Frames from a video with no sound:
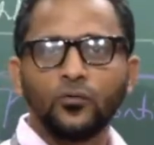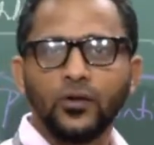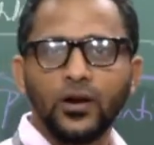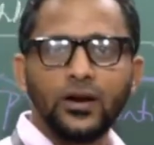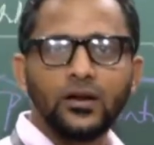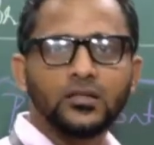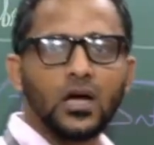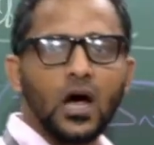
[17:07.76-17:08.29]

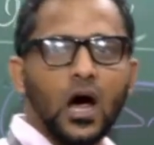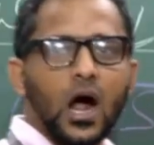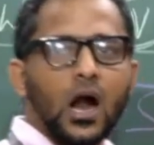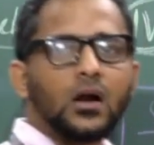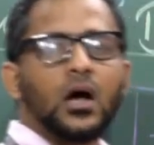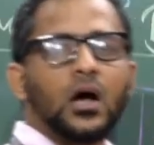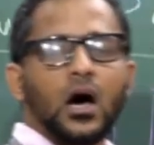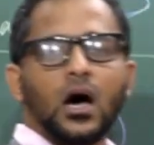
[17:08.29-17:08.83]
fields
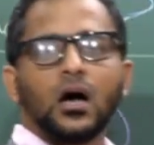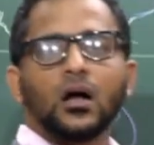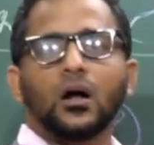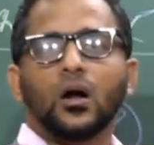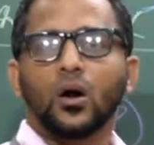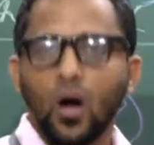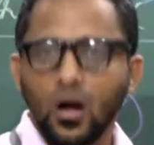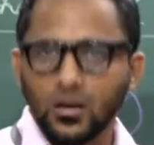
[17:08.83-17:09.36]
are
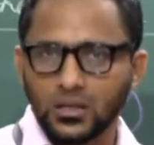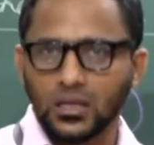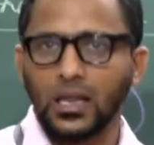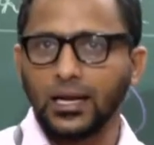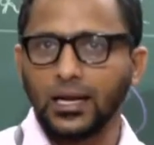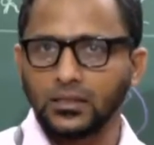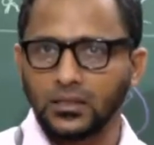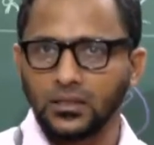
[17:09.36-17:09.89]

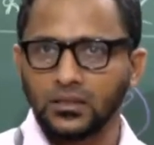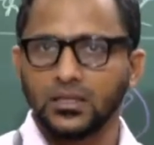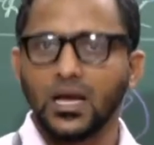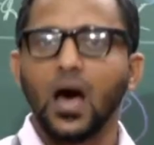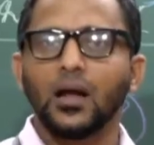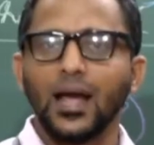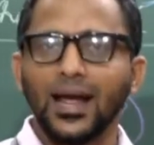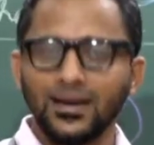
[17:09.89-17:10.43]
cross-linked, they
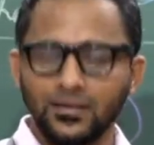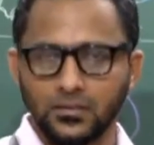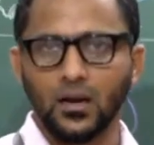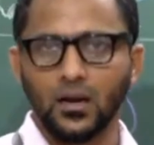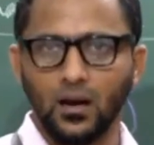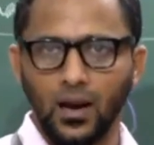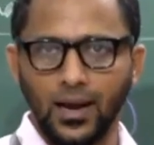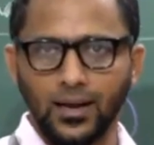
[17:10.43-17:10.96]
are
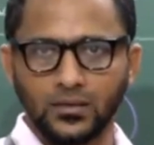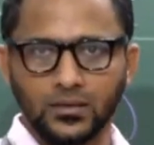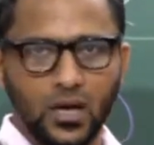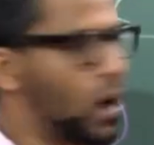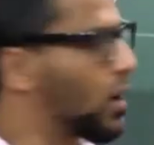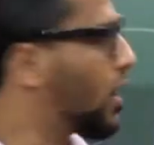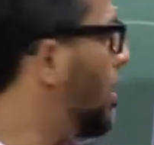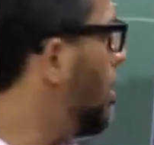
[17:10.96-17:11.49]
interlinked,
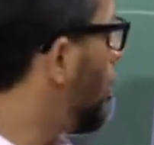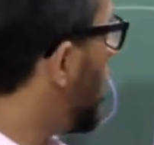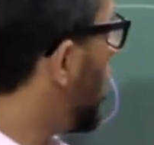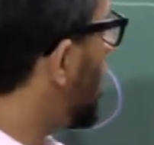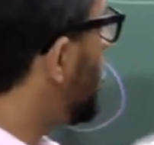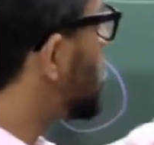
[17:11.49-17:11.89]
okay, where